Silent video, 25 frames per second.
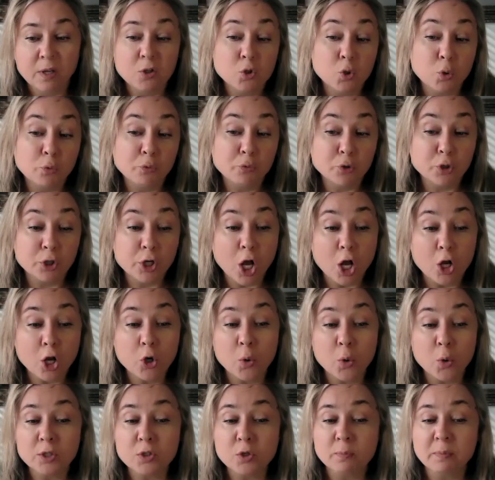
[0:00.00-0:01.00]
So if we're not
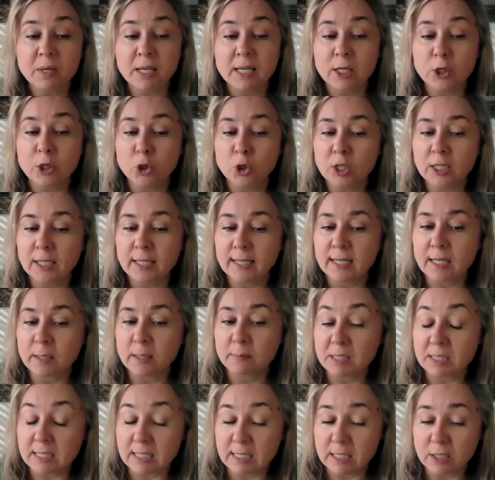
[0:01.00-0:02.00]
going to make it look like a
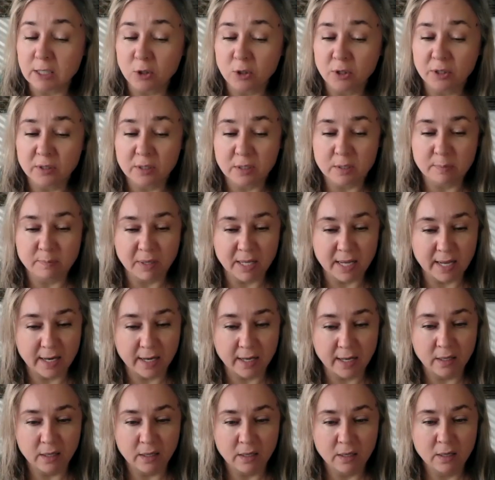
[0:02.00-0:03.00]
big deal on this
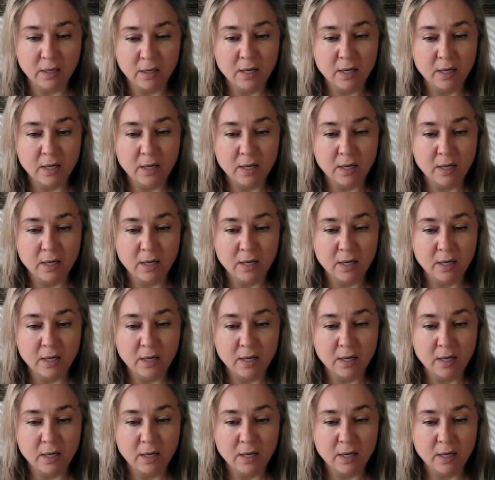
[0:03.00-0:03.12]
planet,